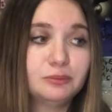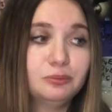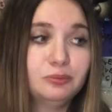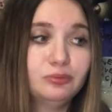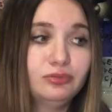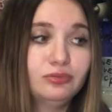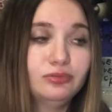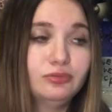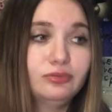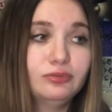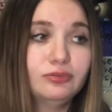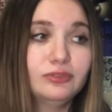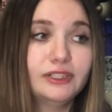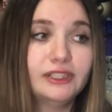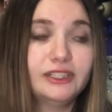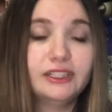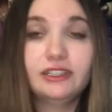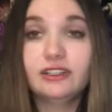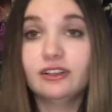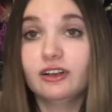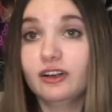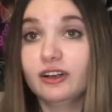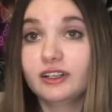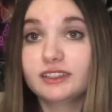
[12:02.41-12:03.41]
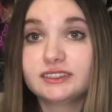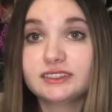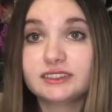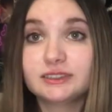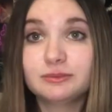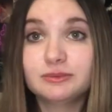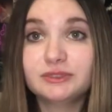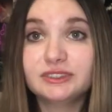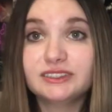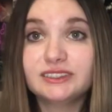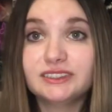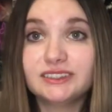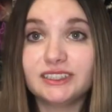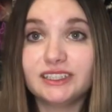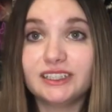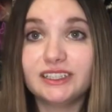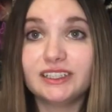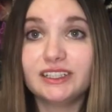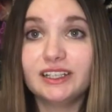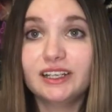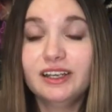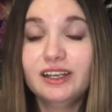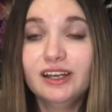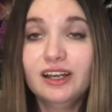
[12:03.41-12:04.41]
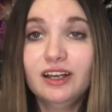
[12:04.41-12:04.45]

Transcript: pretty awesome to see